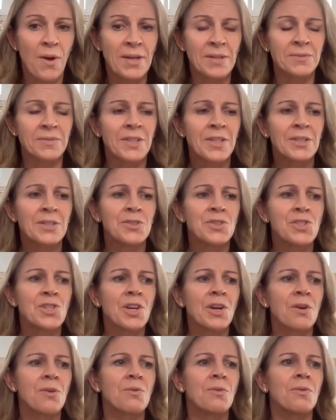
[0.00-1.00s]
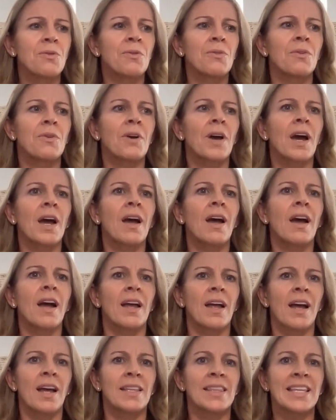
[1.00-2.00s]
point. Mm-hmm. So
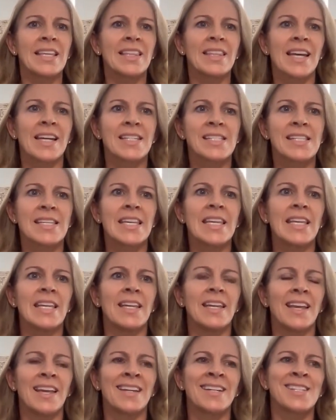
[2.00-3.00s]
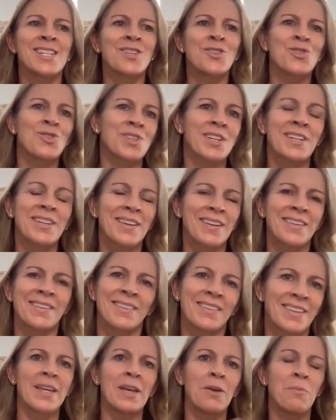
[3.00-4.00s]
I, think that's key. And it's interesting. Eh,
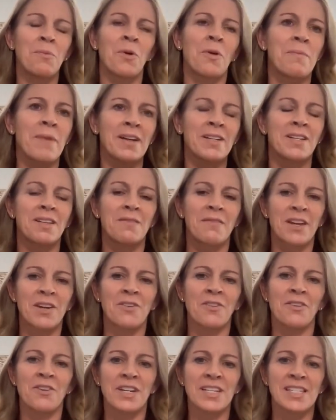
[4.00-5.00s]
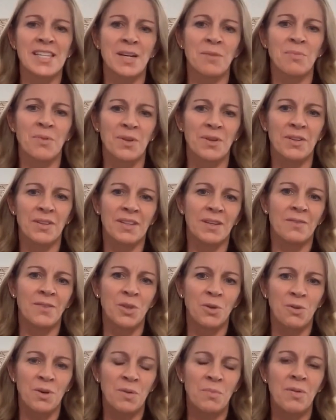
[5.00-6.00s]
we keep going back to the veterinary example, even
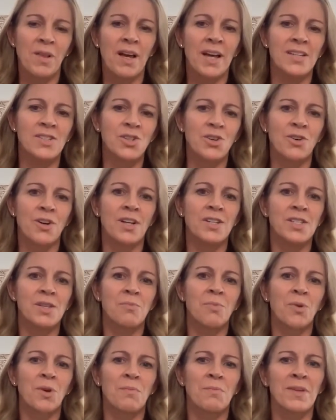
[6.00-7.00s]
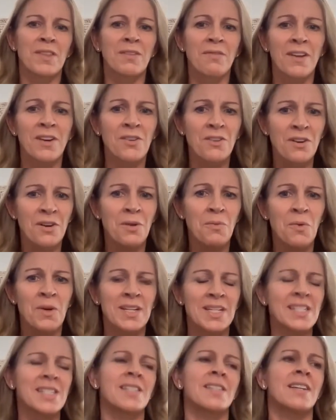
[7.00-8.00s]
though it applies across the board, but the veterinary one
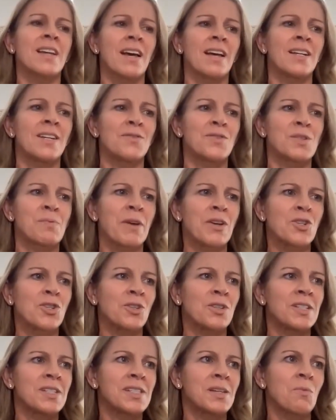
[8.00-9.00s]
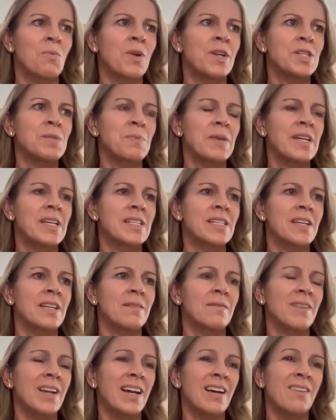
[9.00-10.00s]
is kind of special in some ways because
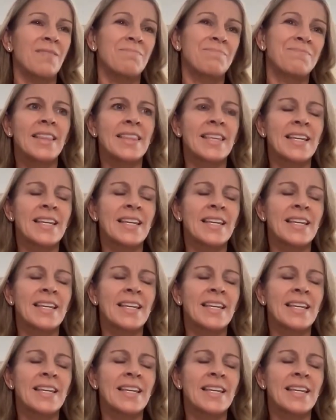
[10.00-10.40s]
uh, I